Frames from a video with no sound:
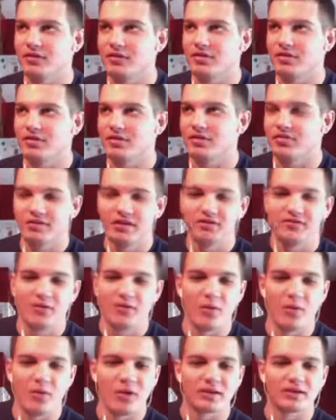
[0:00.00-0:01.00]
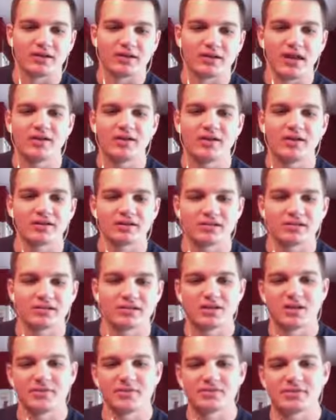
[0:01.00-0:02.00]
3 or 4 contenders in
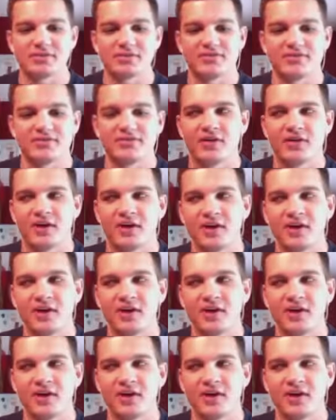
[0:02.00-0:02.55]
terms of,